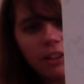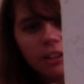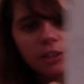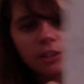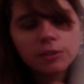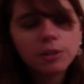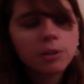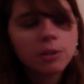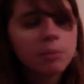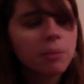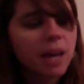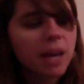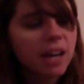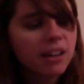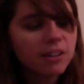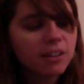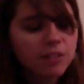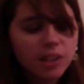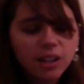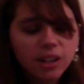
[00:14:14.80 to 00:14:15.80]
over the back
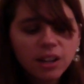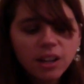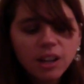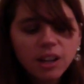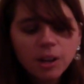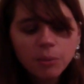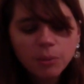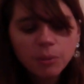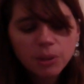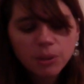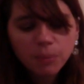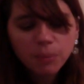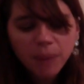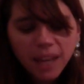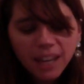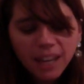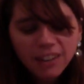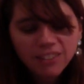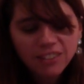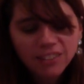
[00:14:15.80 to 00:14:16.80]
of it, but the
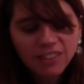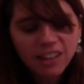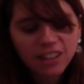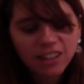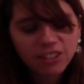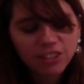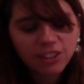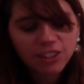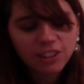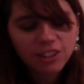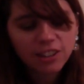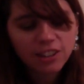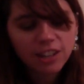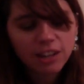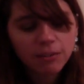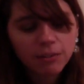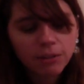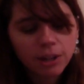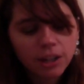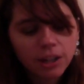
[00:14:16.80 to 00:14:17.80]
pages actually didn't
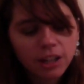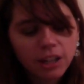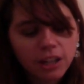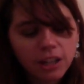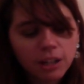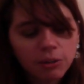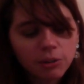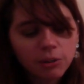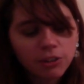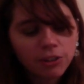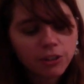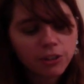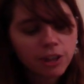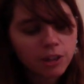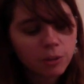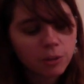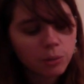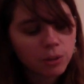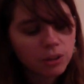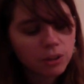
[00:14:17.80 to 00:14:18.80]
have writing on it, which is kind
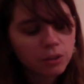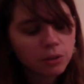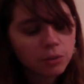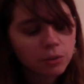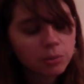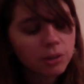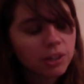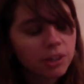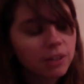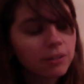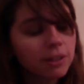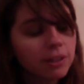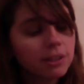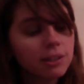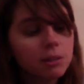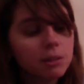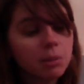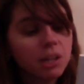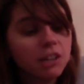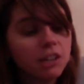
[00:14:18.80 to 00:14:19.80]
of weird. Normally they write on
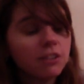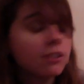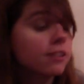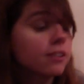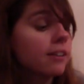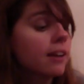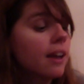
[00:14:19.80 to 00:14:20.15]
the pages.